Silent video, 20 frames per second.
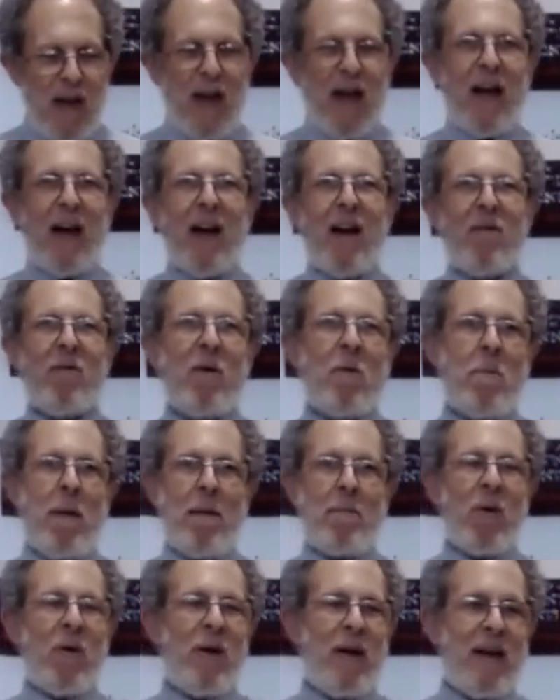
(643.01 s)
uh,
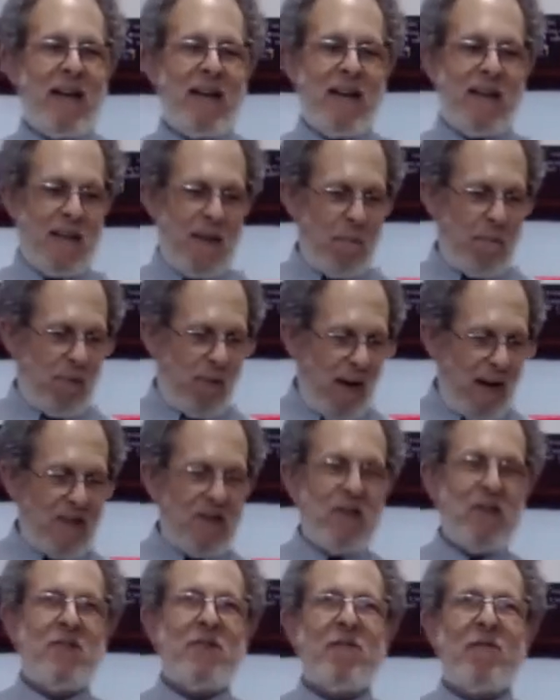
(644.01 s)
remembering the
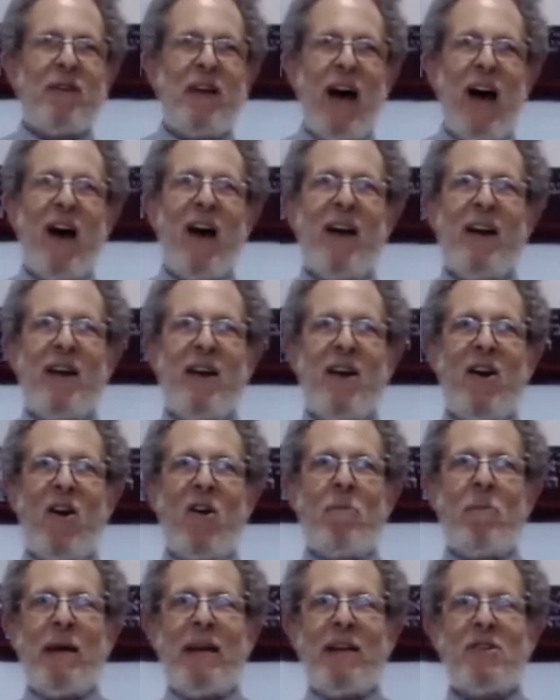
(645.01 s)
presence of God in
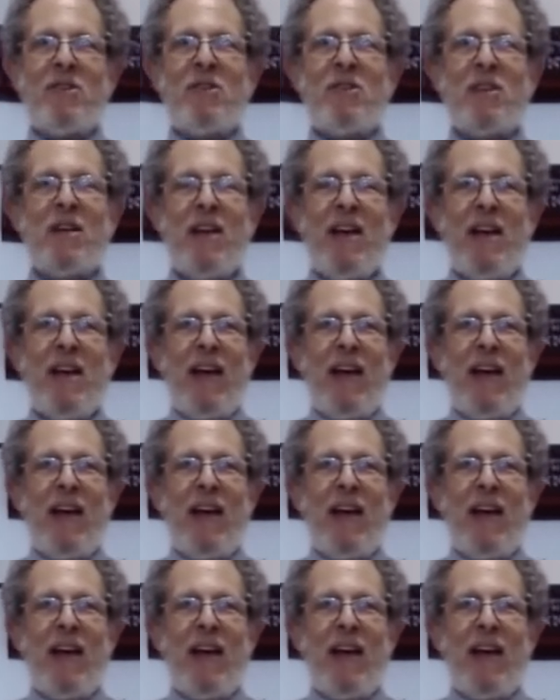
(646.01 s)
our midst,